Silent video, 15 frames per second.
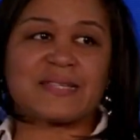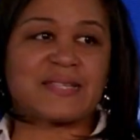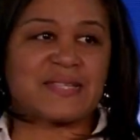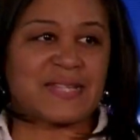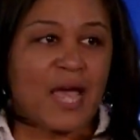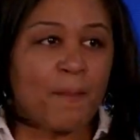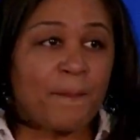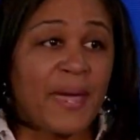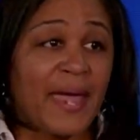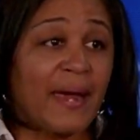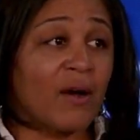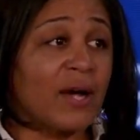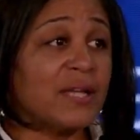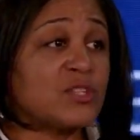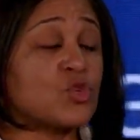a step
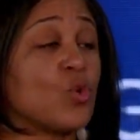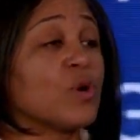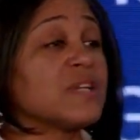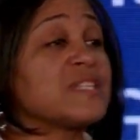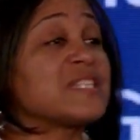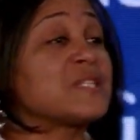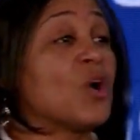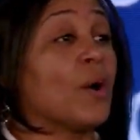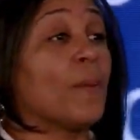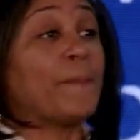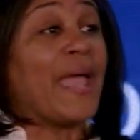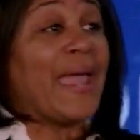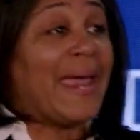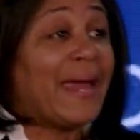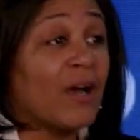parent or a
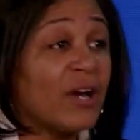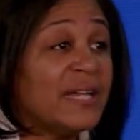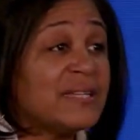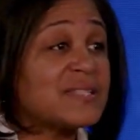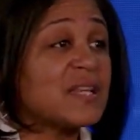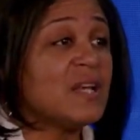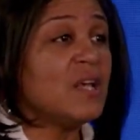parent,